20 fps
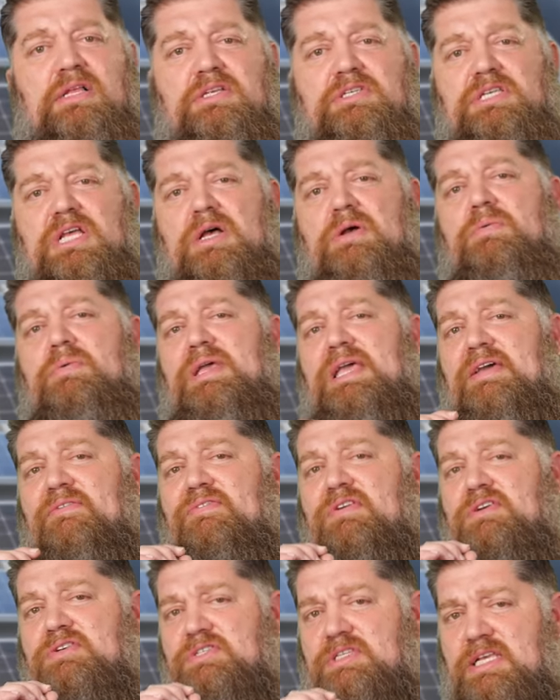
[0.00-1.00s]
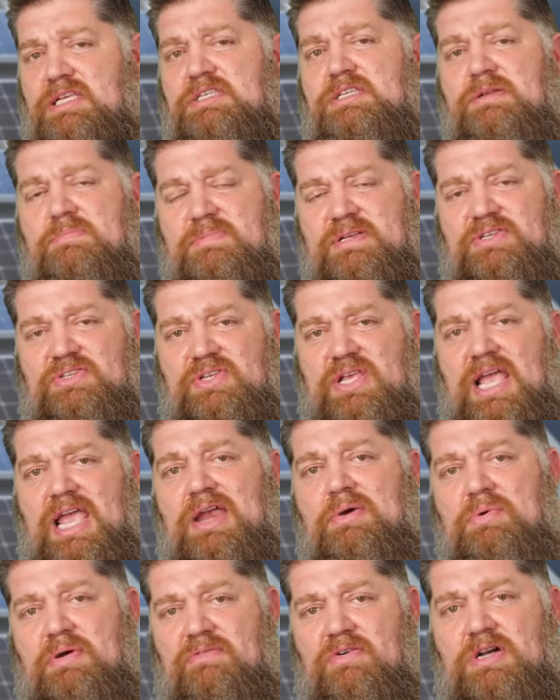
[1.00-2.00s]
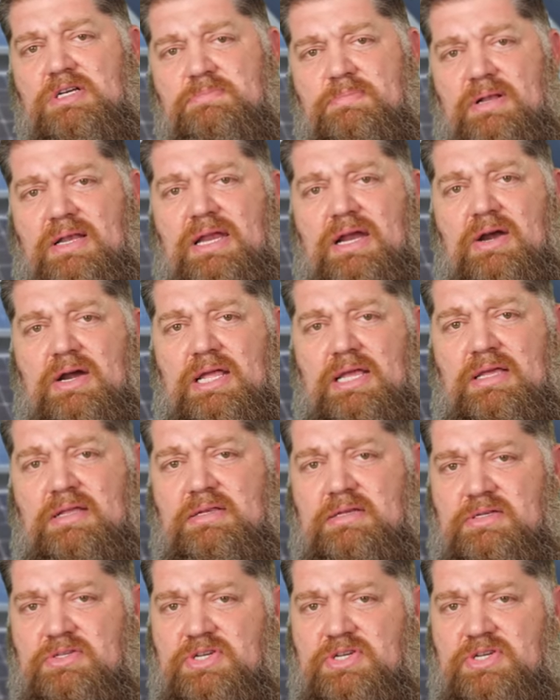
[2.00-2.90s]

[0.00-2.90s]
So if your system is saying reverse polarity,